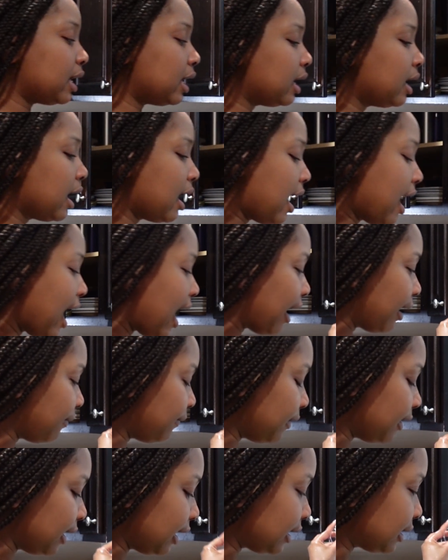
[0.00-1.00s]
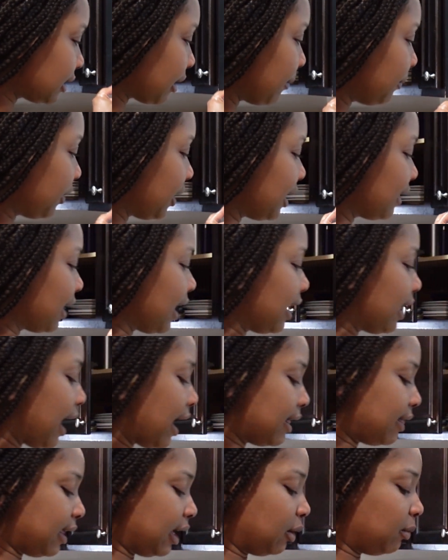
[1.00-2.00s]
And I feel like something that
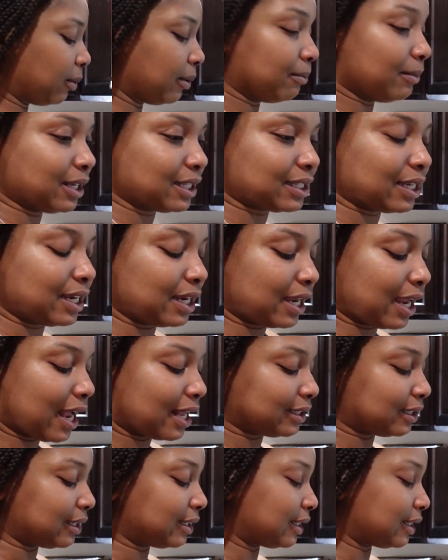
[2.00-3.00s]
I think we're missing as a